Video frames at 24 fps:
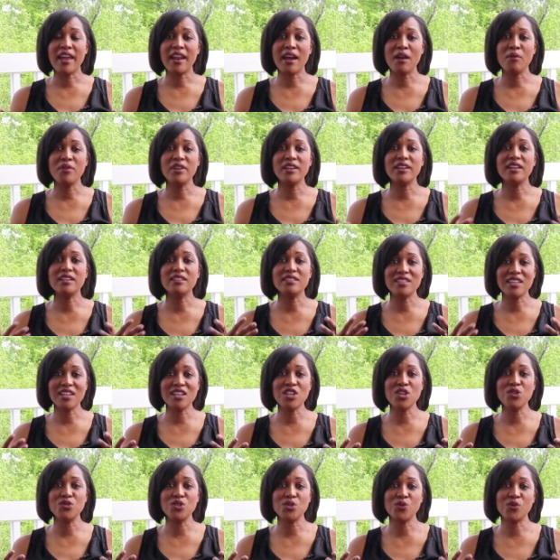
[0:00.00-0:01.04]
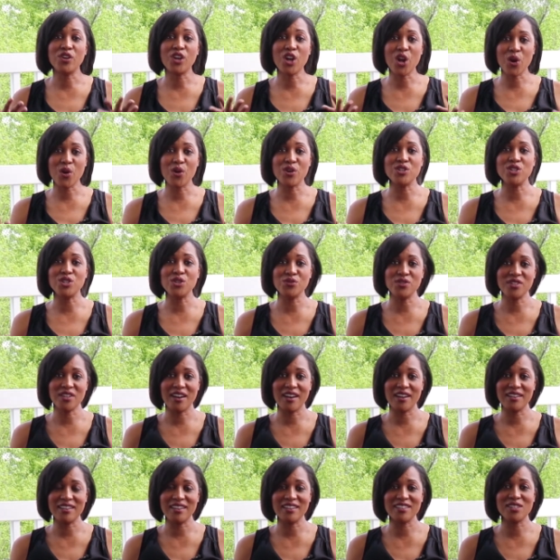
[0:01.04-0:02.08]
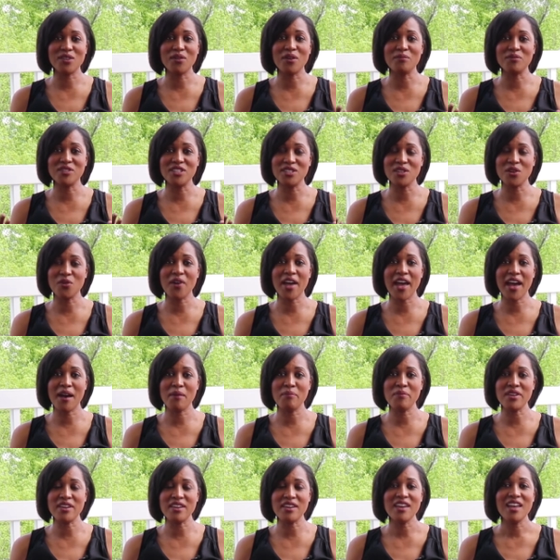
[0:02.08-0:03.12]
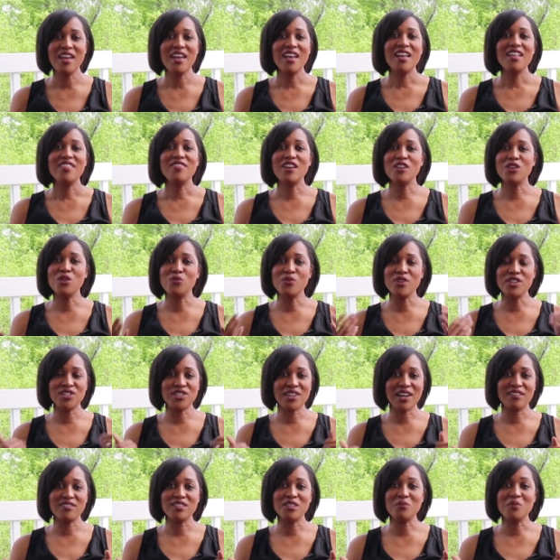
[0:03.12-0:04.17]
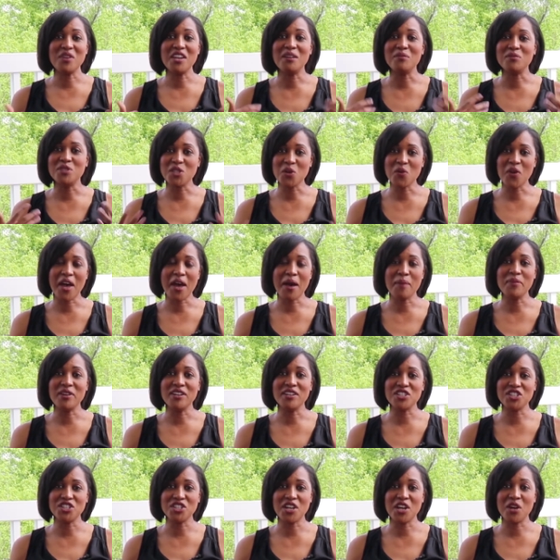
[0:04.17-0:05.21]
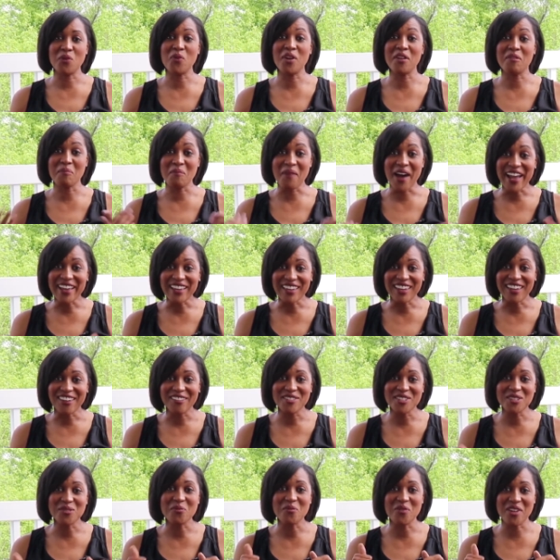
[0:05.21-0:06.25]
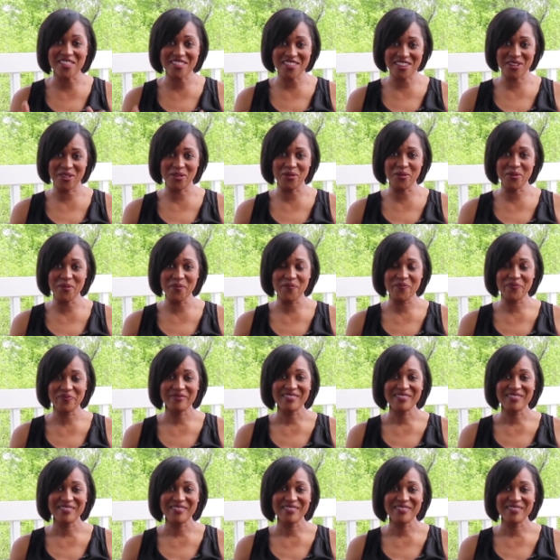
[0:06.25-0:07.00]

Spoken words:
And I want to continue to encourage you, Tanya. So I'm so happy that you reached out to me, and I'm so happy to share one of my gifts with you.